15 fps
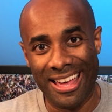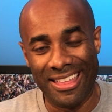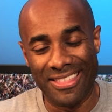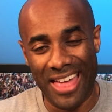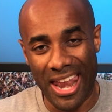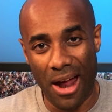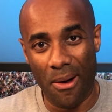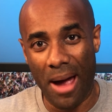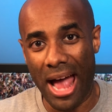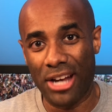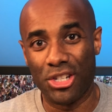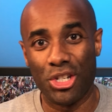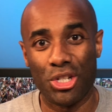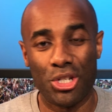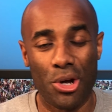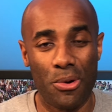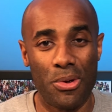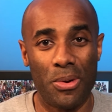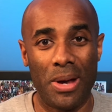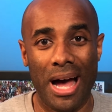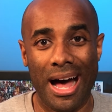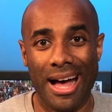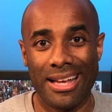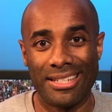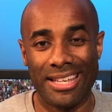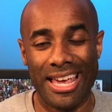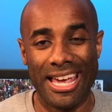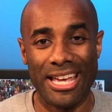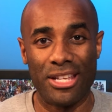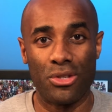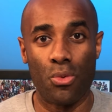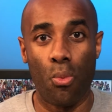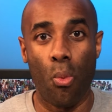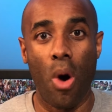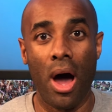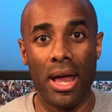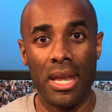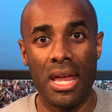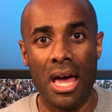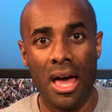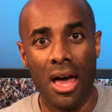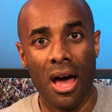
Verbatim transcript: that I'll actually show you guys is one